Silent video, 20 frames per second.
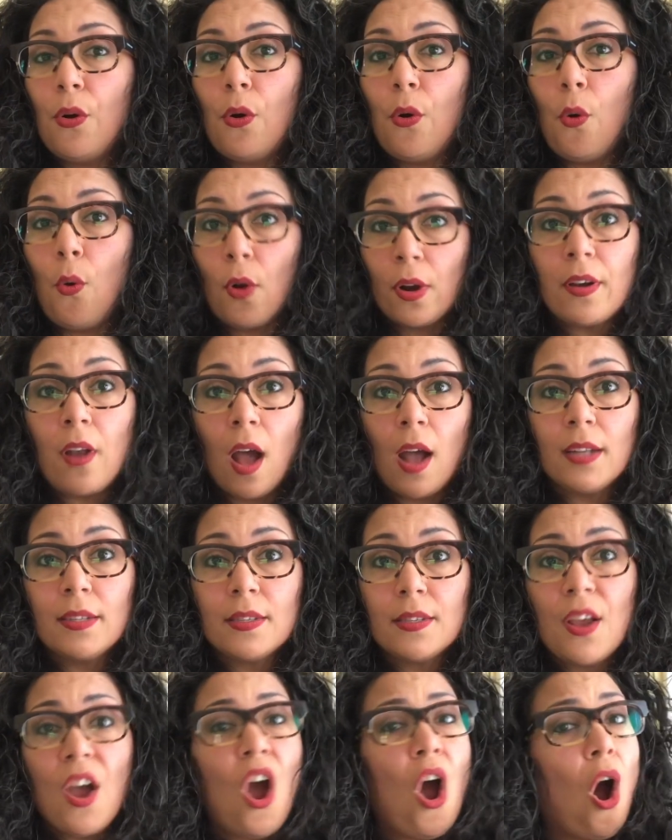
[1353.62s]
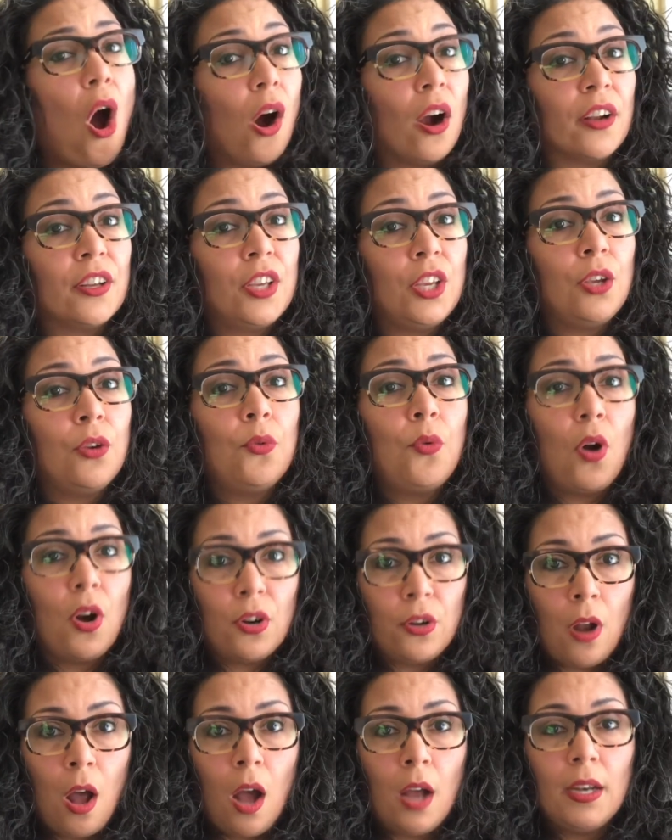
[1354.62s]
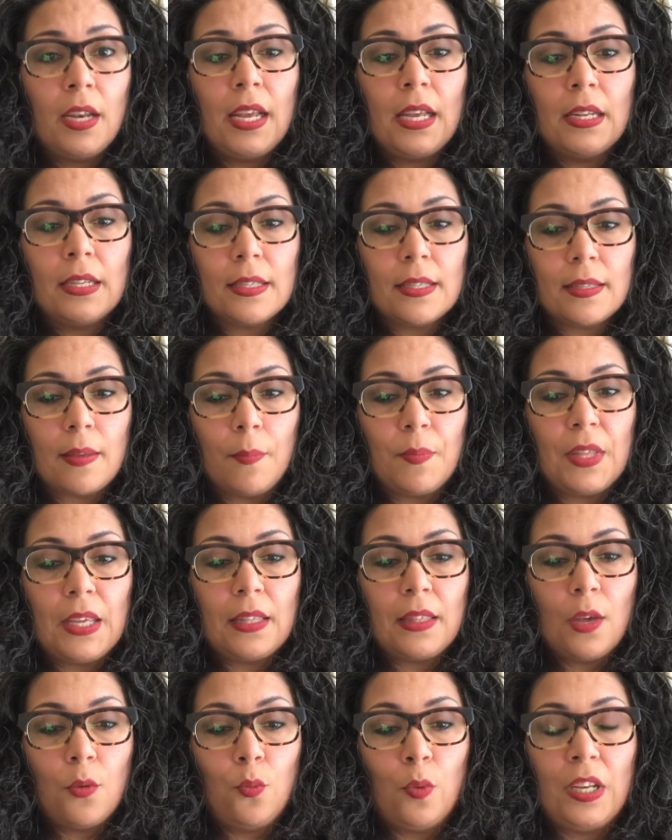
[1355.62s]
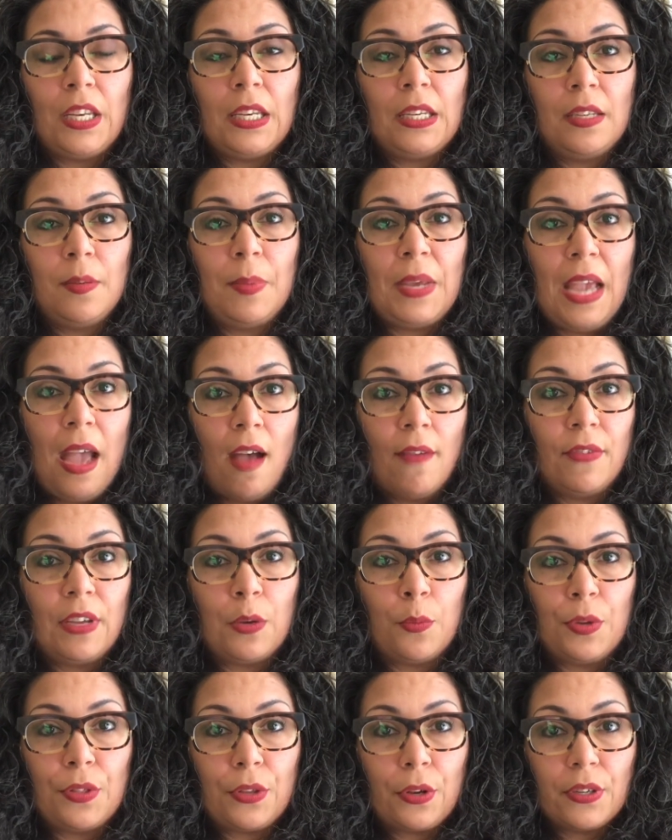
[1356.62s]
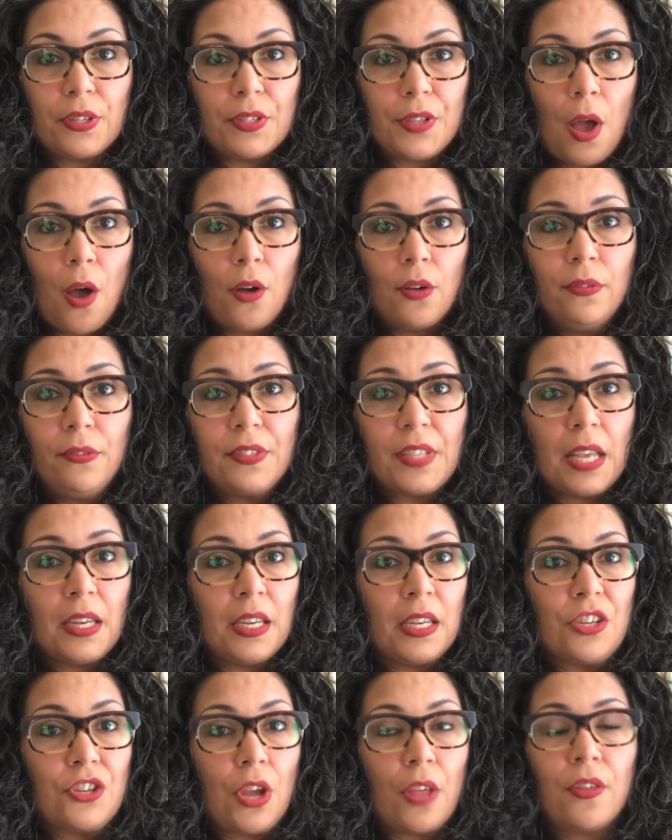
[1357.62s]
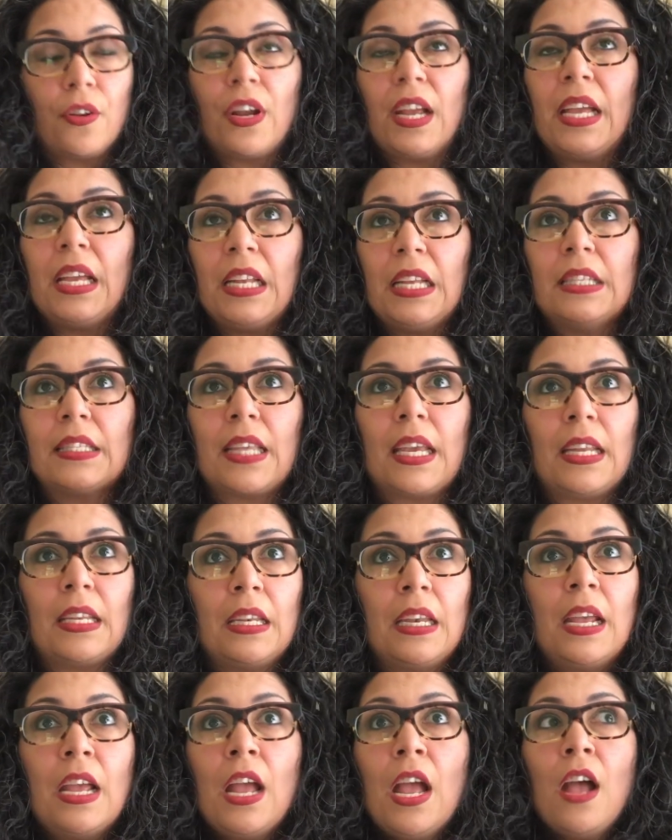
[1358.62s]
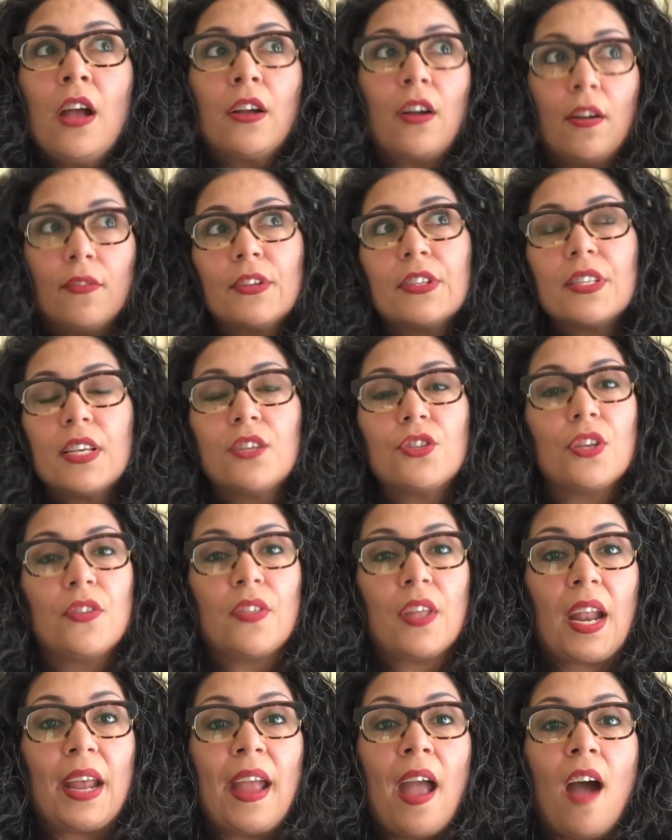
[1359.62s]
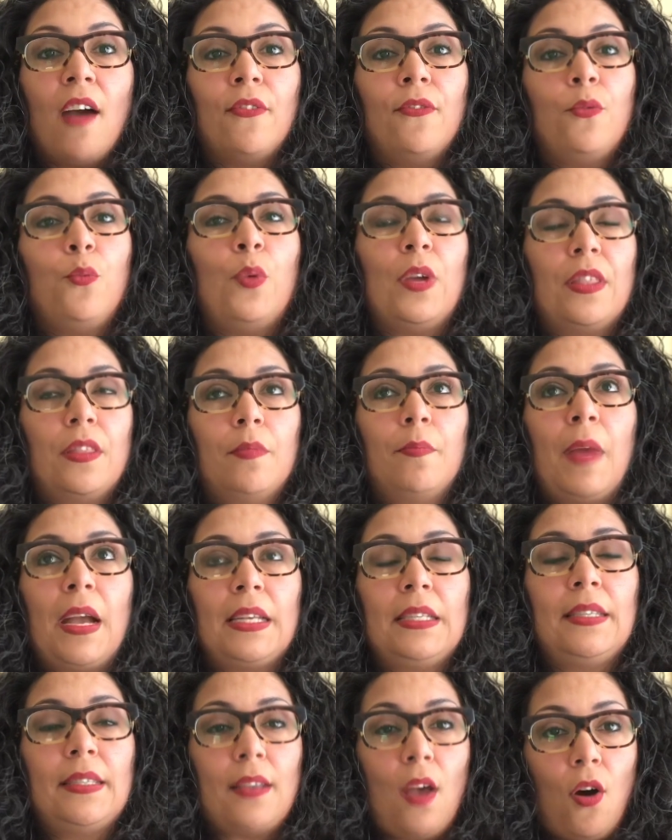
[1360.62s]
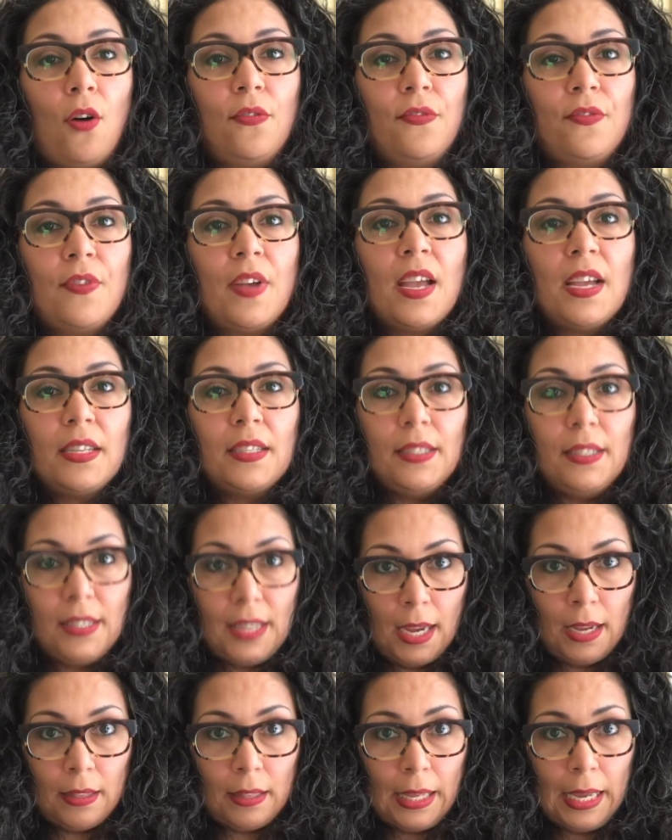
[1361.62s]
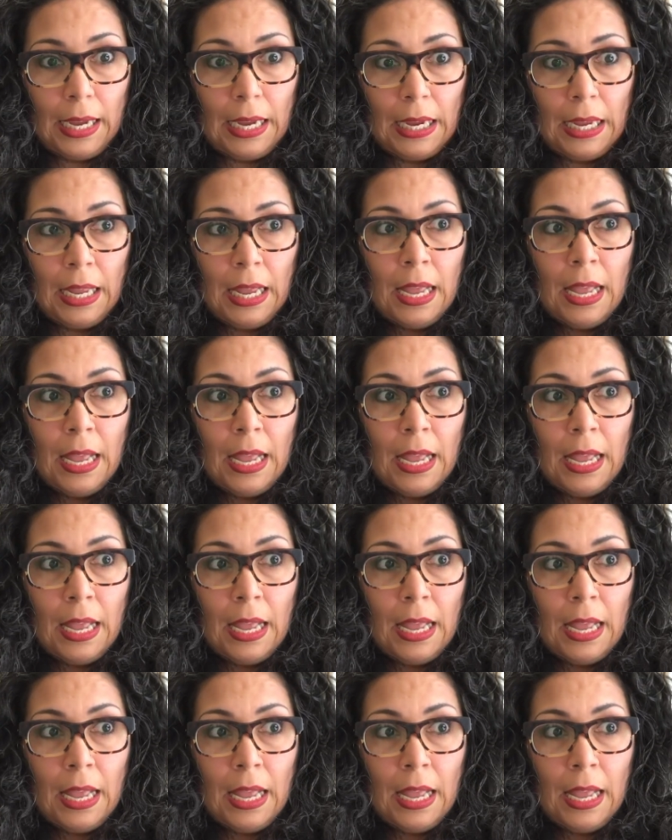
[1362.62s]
or not, argue or not, it is something that we need to be having with ourselves and each other. It is a conversation that I have with myself daily.